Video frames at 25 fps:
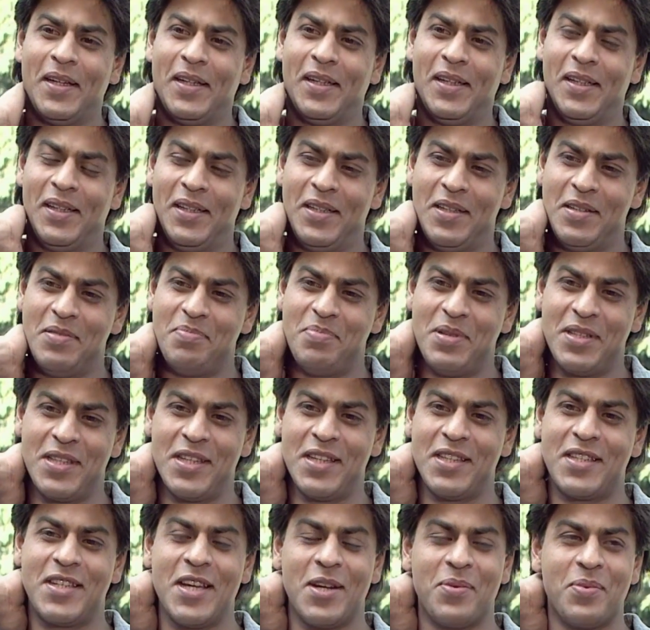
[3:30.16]
Uh, but
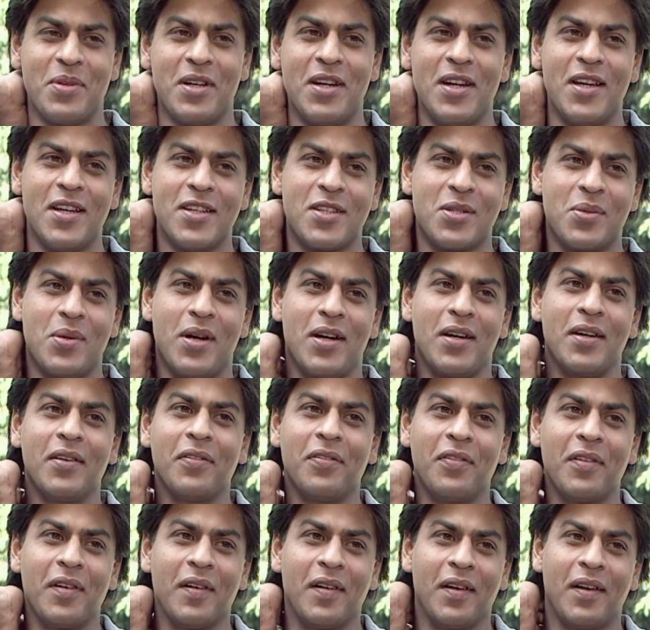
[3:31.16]
this genuinely is quite
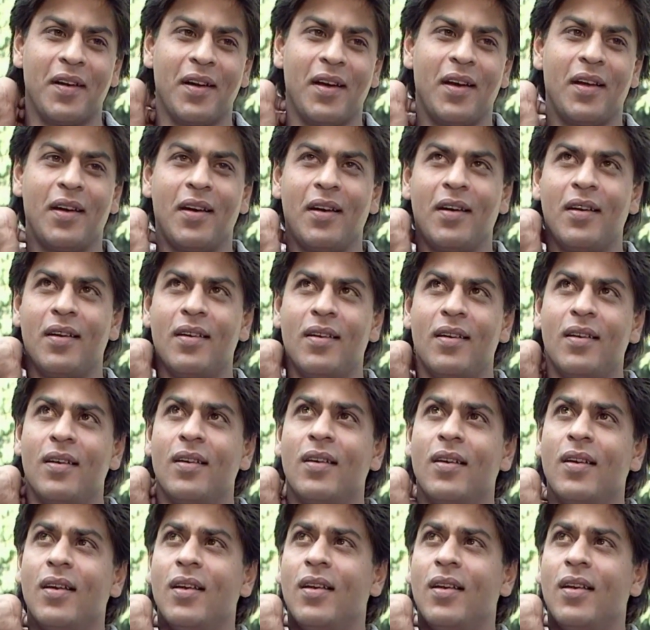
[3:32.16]
different. And uh,